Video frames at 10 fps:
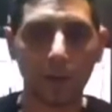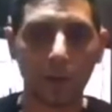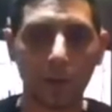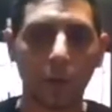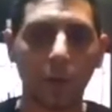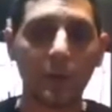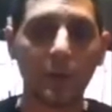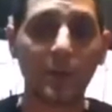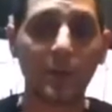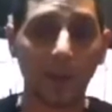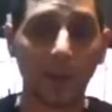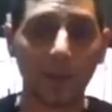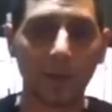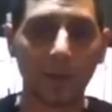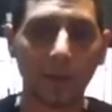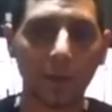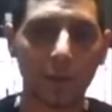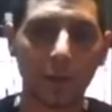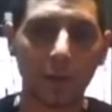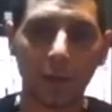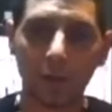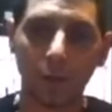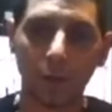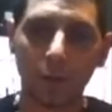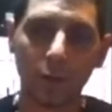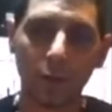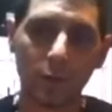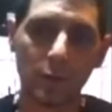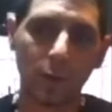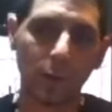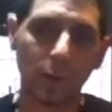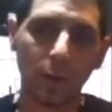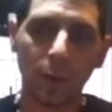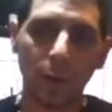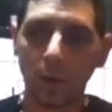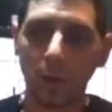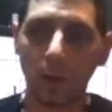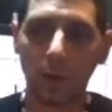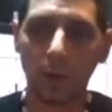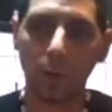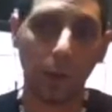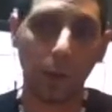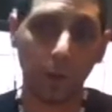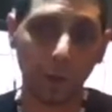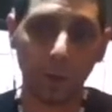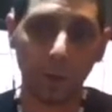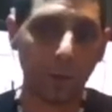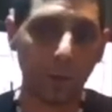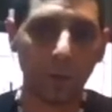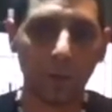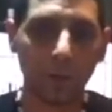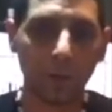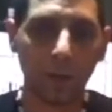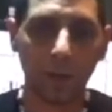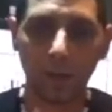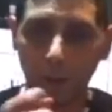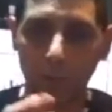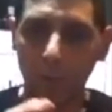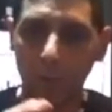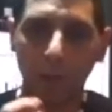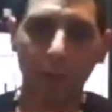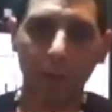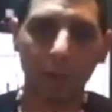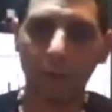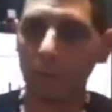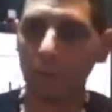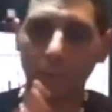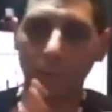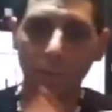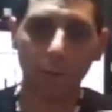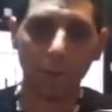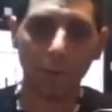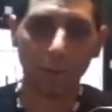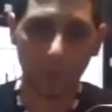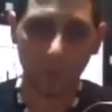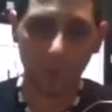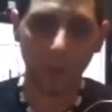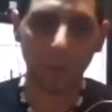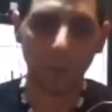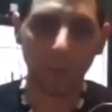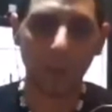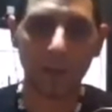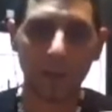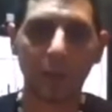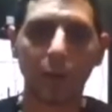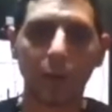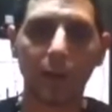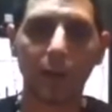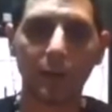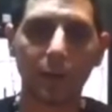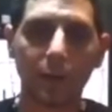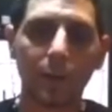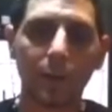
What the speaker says: So your intent, just like if you were to use water, okay, and you spray it and you say your blessing and all that kind of stuff,